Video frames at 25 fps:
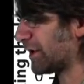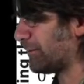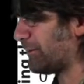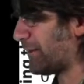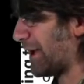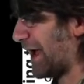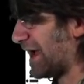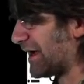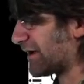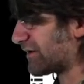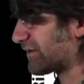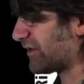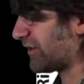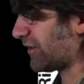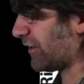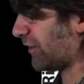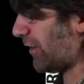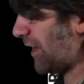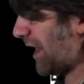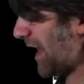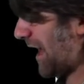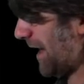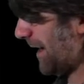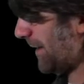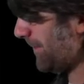back to the
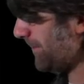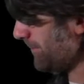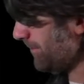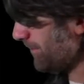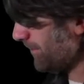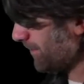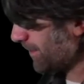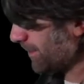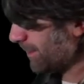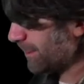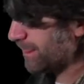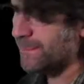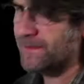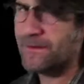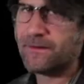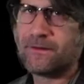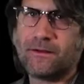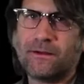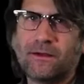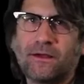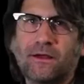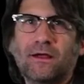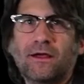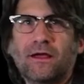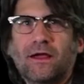lab,
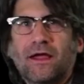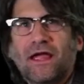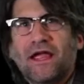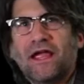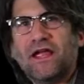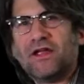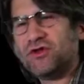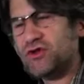and you